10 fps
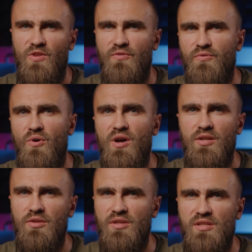
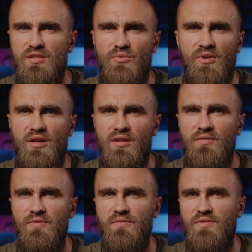400 nits,
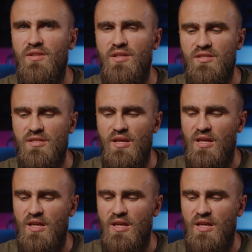350 nits,